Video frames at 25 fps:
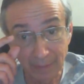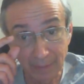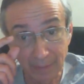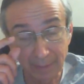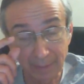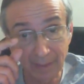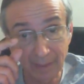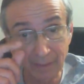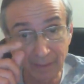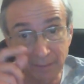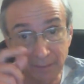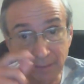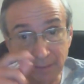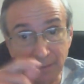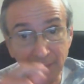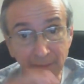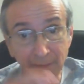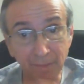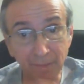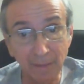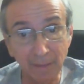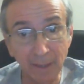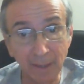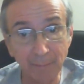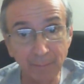That's a
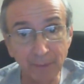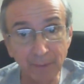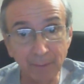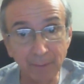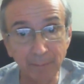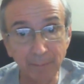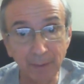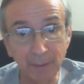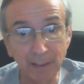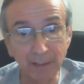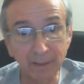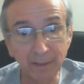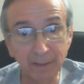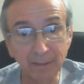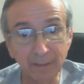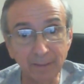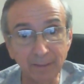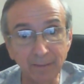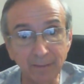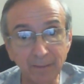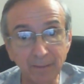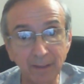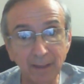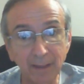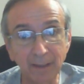drop in the bucket to
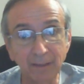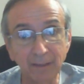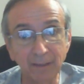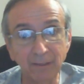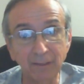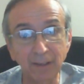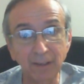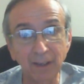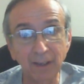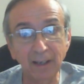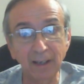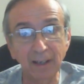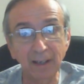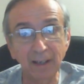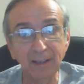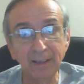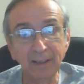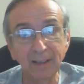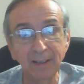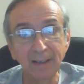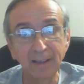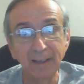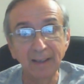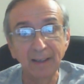J&J.